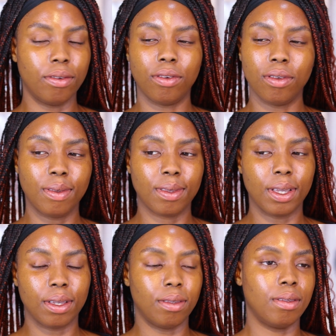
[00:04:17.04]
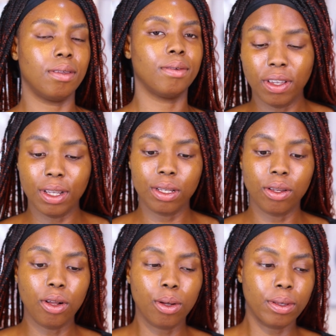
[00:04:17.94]
It's just nice. After
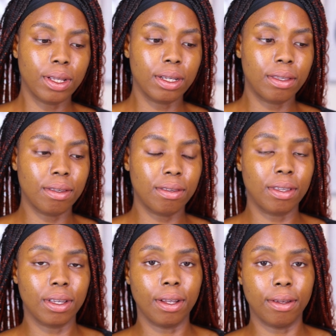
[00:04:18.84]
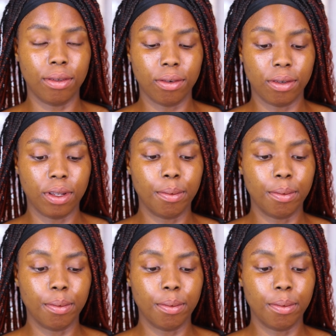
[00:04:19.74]
all that is said and done,